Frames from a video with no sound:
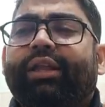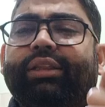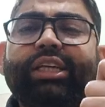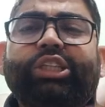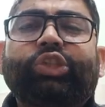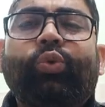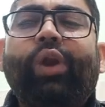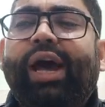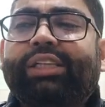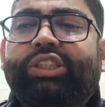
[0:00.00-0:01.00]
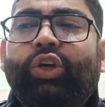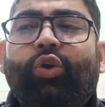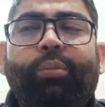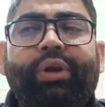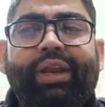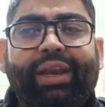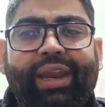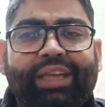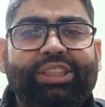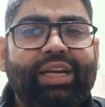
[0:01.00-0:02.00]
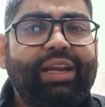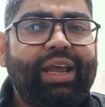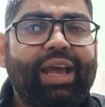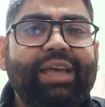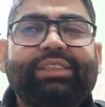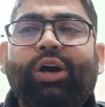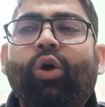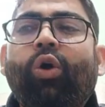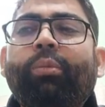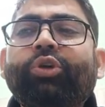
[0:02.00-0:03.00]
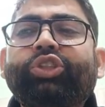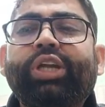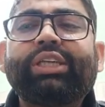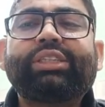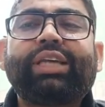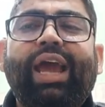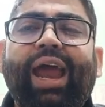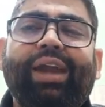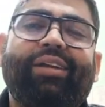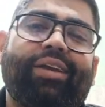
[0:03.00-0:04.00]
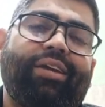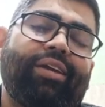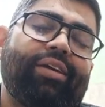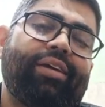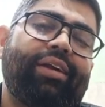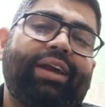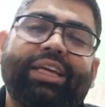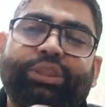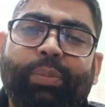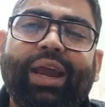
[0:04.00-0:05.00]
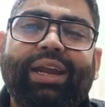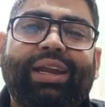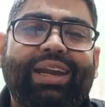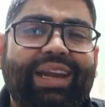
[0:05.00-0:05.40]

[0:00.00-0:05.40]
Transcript: This school assumed nation as a homogeneous entity, despite